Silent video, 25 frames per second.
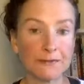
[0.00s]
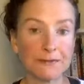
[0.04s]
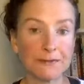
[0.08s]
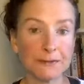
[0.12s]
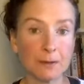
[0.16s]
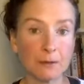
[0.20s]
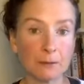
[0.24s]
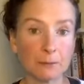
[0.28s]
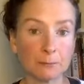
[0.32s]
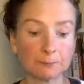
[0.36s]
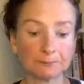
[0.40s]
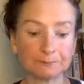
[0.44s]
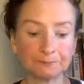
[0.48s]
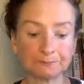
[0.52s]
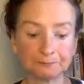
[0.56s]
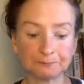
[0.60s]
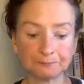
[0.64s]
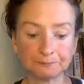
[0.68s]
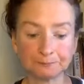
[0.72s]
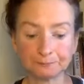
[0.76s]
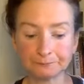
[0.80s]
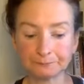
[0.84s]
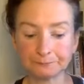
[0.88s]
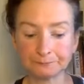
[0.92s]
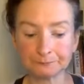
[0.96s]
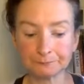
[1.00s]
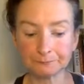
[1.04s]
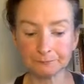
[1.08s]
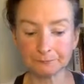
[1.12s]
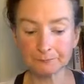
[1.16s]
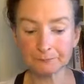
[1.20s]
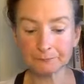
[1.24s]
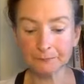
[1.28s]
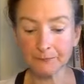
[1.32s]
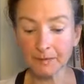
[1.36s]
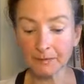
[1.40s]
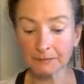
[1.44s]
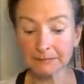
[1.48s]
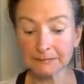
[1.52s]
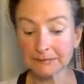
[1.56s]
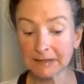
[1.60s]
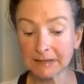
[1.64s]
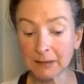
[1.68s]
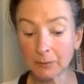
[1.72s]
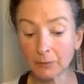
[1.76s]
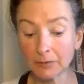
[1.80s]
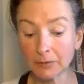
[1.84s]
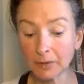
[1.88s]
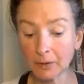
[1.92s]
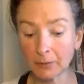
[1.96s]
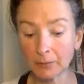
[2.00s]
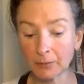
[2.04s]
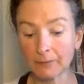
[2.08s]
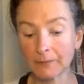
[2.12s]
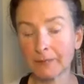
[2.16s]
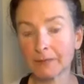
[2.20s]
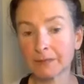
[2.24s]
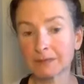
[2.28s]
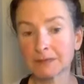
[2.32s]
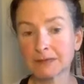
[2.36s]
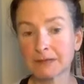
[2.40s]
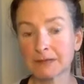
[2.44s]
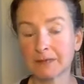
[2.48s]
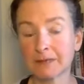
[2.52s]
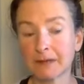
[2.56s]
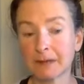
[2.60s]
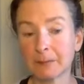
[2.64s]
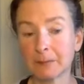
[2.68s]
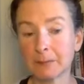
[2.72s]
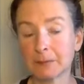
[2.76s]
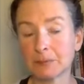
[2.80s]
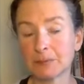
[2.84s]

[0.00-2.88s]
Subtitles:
some sourdough and things like that.